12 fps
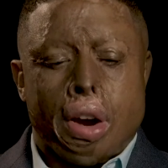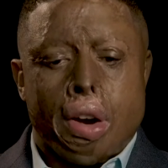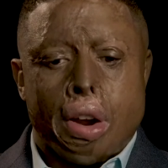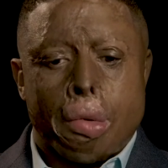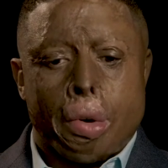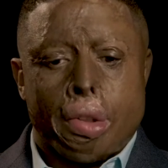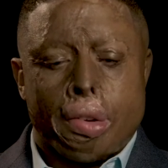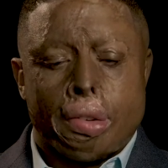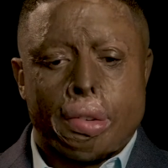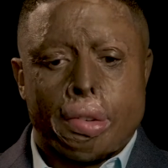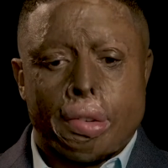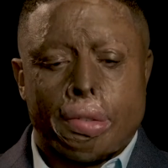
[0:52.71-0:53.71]
area where the
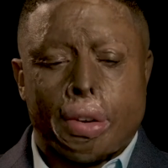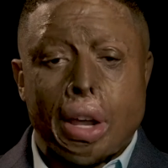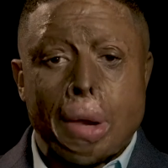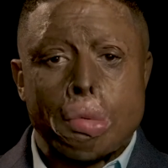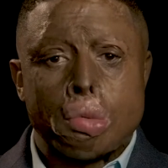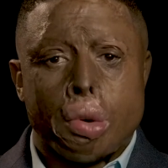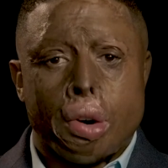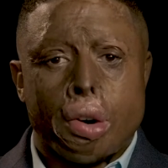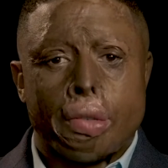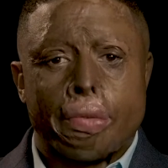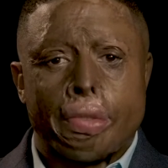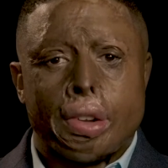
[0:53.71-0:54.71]
flames were,